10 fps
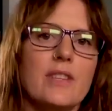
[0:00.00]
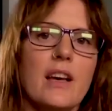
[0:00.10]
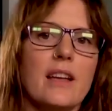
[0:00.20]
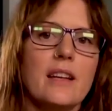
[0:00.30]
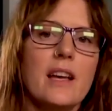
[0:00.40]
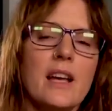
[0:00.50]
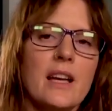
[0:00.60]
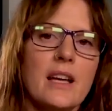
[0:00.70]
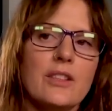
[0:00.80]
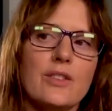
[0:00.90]
done.
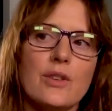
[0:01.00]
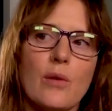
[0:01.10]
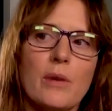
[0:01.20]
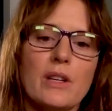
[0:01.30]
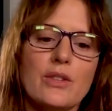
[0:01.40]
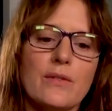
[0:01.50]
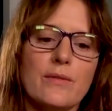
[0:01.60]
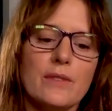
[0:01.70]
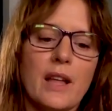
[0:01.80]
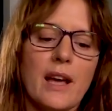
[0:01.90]
It's so much
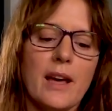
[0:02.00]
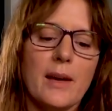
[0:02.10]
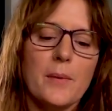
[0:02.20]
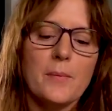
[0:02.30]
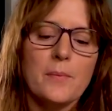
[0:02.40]
like